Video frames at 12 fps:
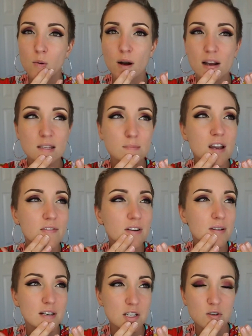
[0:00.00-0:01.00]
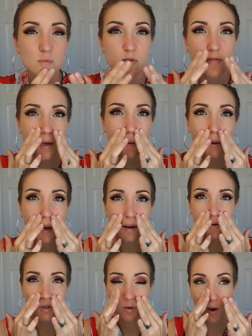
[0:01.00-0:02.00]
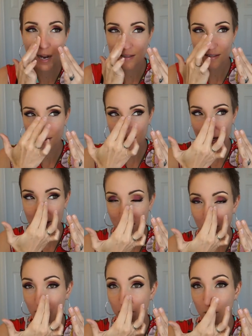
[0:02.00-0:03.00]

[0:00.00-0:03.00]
why is my foundation moving around? Or why is it sliding off?